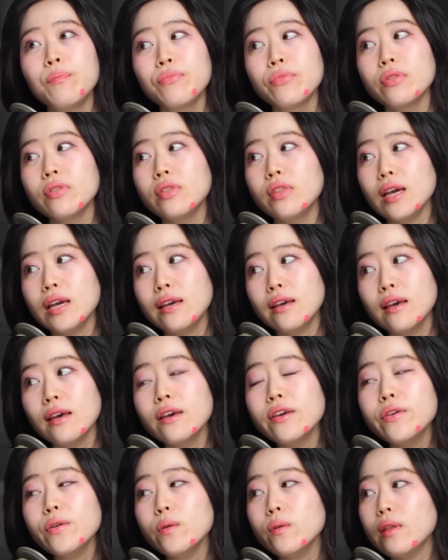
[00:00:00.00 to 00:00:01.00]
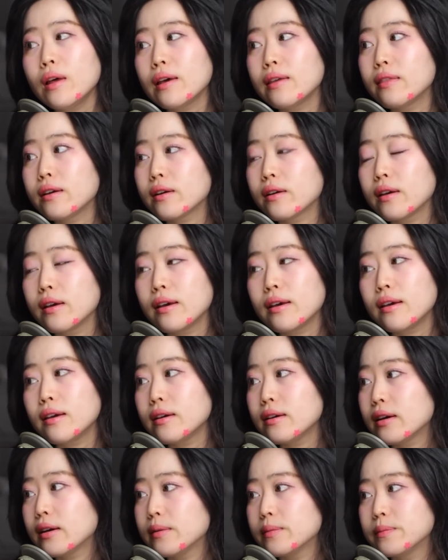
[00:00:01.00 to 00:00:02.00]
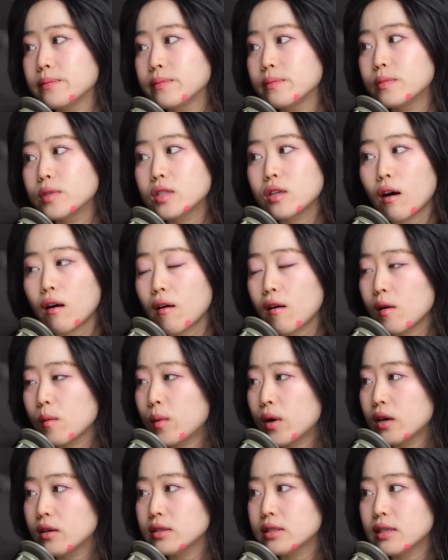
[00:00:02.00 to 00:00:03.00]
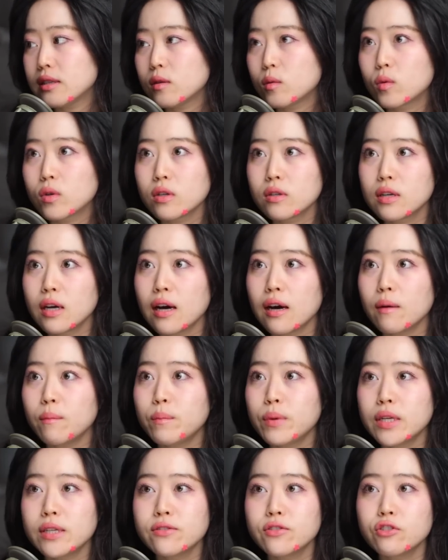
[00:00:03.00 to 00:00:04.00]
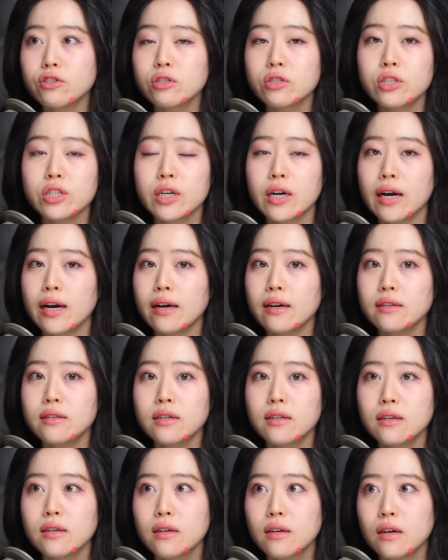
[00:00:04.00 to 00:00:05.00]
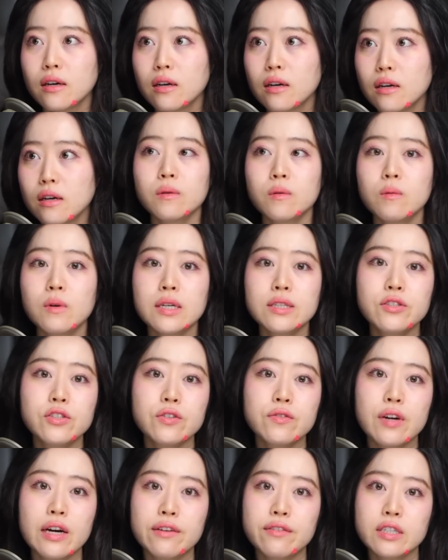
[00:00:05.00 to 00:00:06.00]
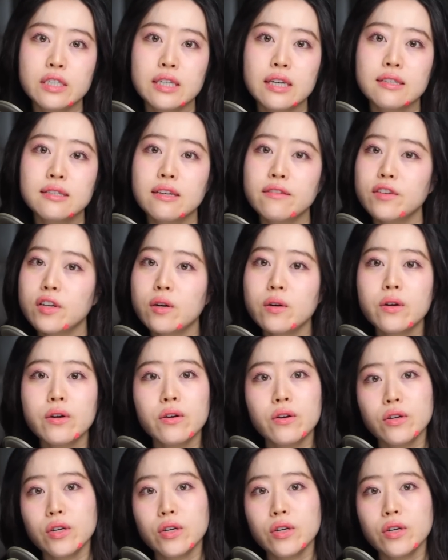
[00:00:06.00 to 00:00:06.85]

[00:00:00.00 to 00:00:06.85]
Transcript: say they kick you like they're kicking soccer balls at the World Cup, but it's just your head. One survivor says, if you don't curl